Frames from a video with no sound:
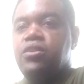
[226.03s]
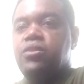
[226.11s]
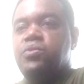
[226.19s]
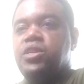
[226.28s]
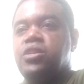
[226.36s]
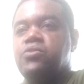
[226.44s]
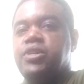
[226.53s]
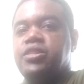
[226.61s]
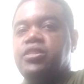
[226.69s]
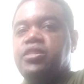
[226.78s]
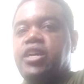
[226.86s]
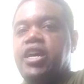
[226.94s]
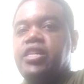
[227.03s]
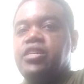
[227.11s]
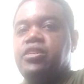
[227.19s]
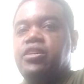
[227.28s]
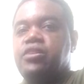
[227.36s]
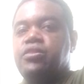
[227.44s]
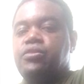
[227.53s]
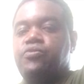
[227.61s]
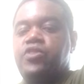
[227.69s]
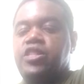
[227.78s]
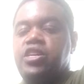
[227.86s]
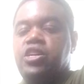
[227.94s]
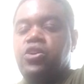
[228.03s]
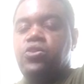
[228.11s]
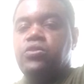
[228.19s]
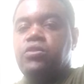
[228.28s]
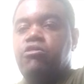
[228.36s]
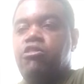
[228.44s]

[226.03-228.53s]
When I was watching Scotty videos,